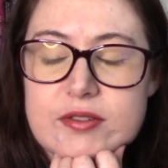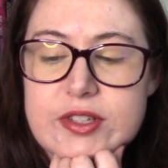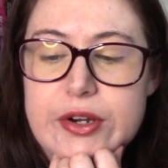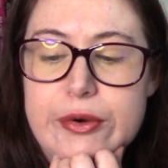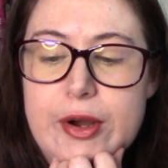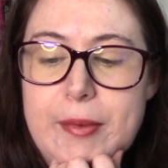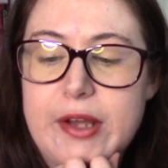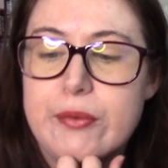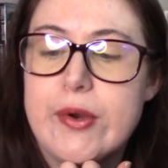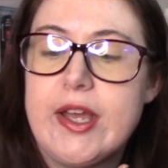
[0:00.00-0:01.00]
So I
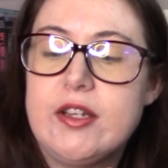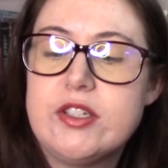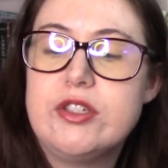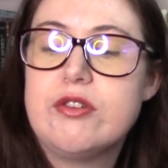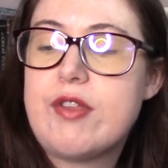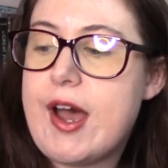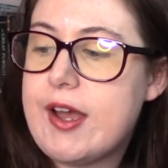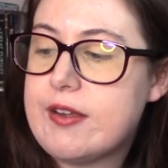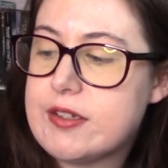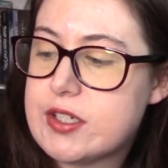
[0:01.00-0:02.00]
might wait to do
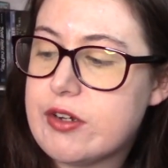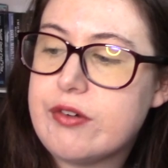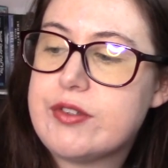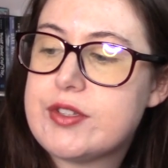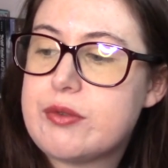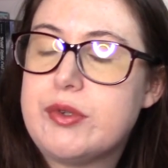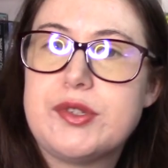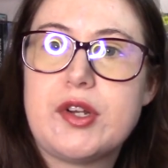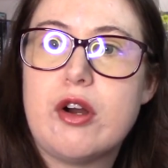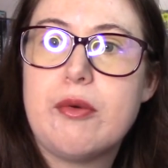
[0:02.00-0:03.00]
that until the
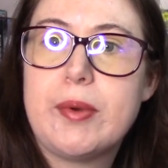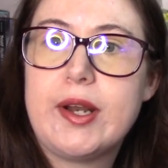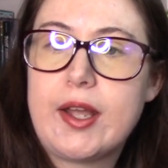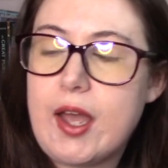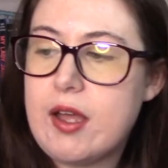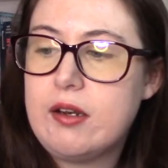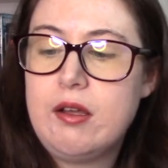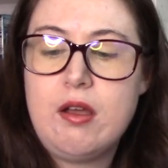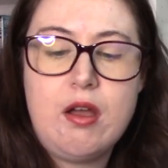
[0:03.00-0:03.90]
schools are open again.